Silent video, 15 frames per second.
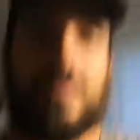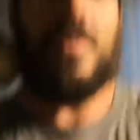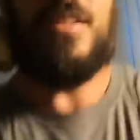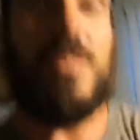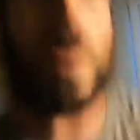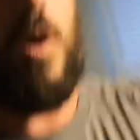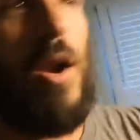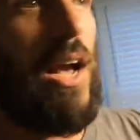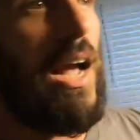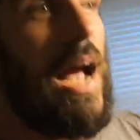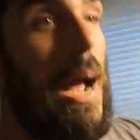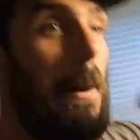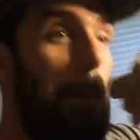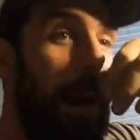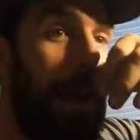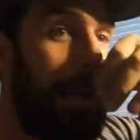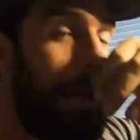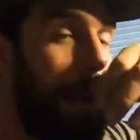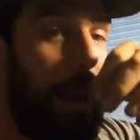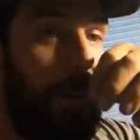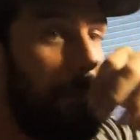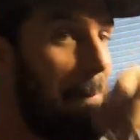That's all I got right
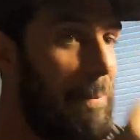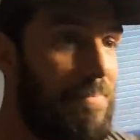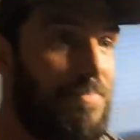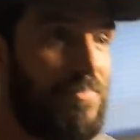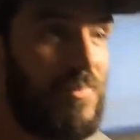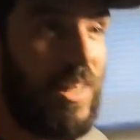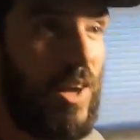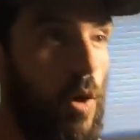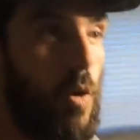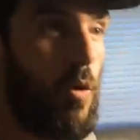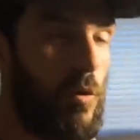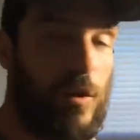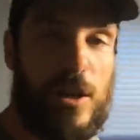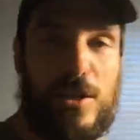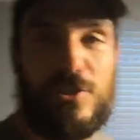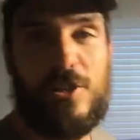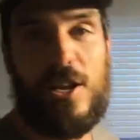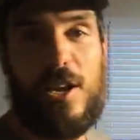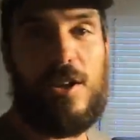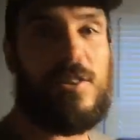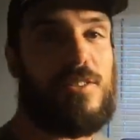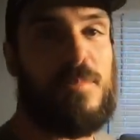now. The goal for this
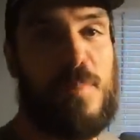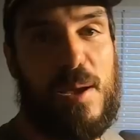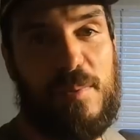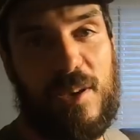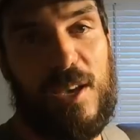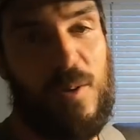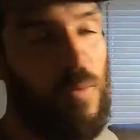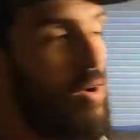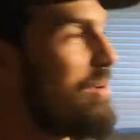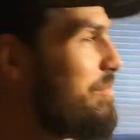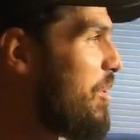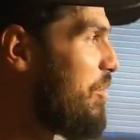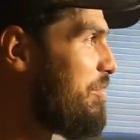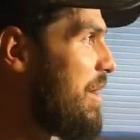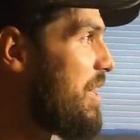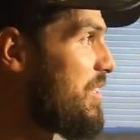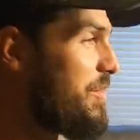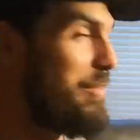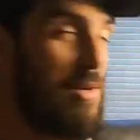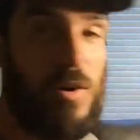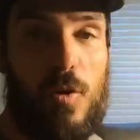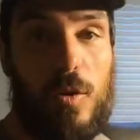year is to maybe get one more buck to
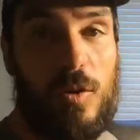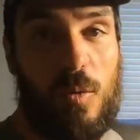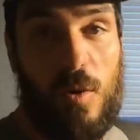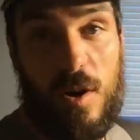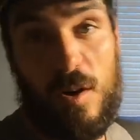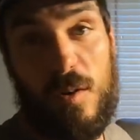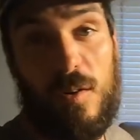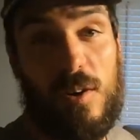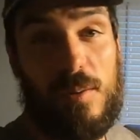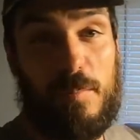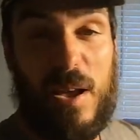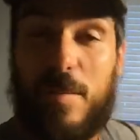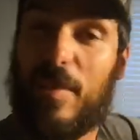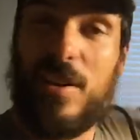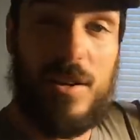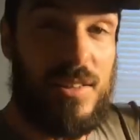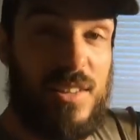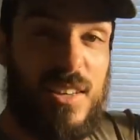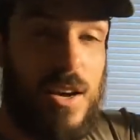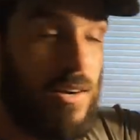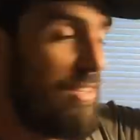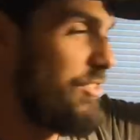put on the wall and maybe another
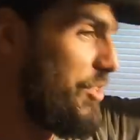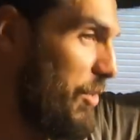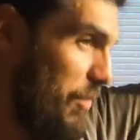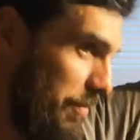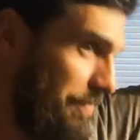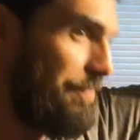duck or two.